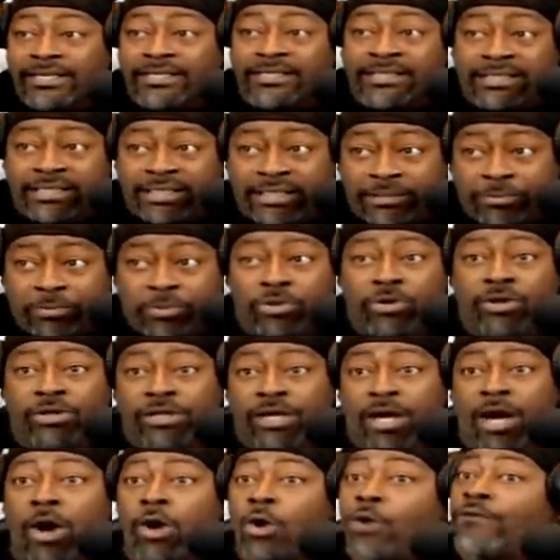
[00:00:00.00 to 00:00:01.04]
just pull you
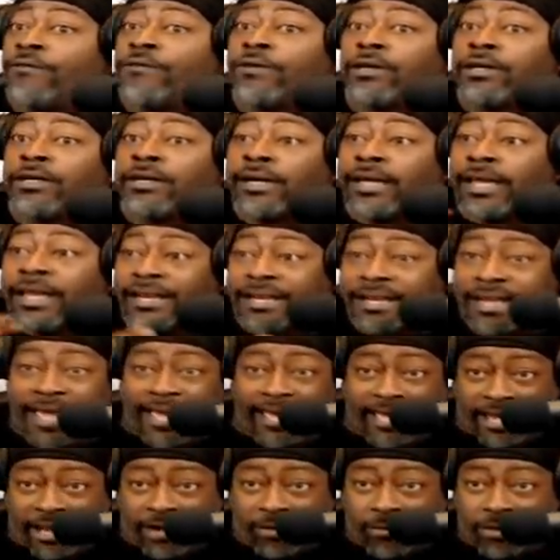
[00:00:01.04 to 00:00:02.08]
over in that
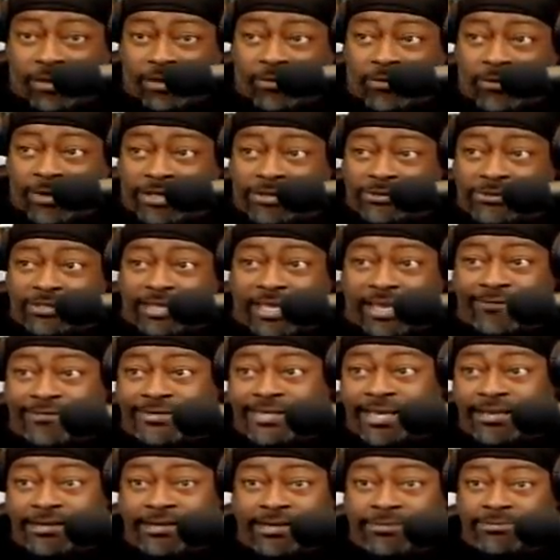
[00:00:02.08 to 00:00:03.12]
area where you say every time you
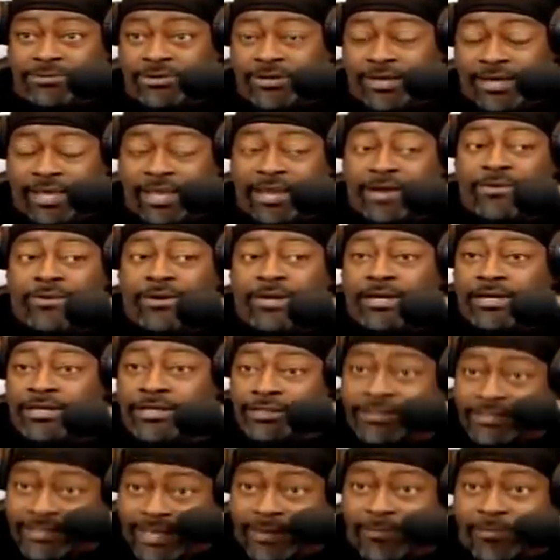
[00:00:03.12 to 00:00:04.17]
come to that area,
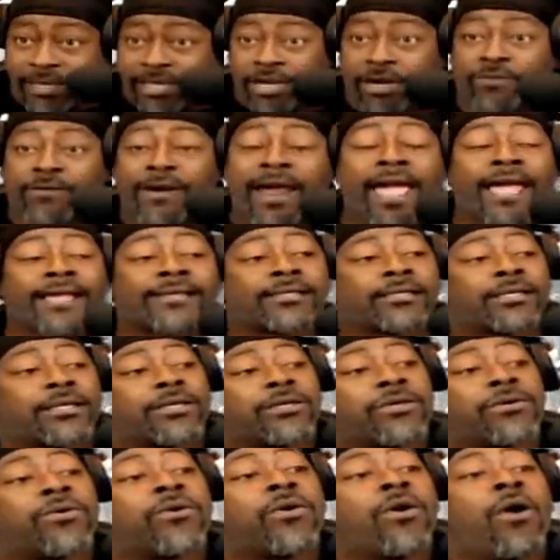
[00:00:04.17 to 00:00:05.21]
they be harassing you.
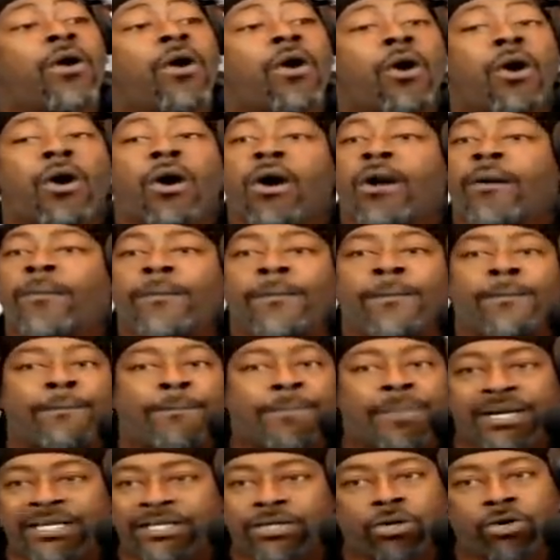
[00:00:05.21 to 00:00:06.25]

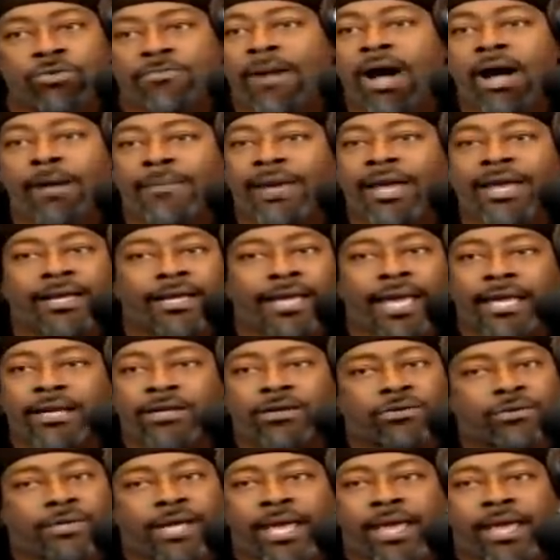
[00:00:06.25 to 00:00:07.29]
But your mama ain't got no
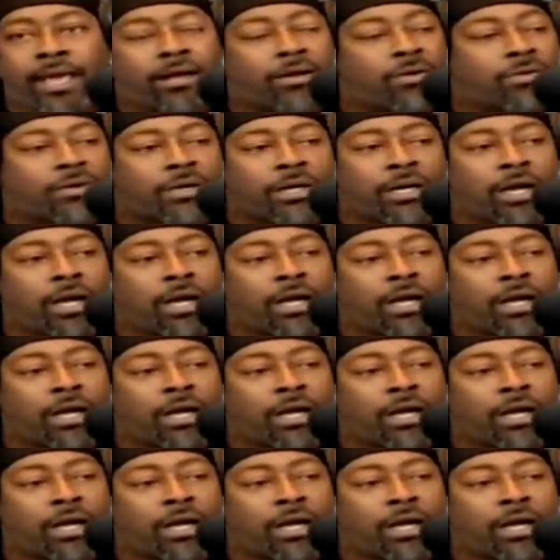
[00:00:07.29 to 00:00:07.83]
tag on the car.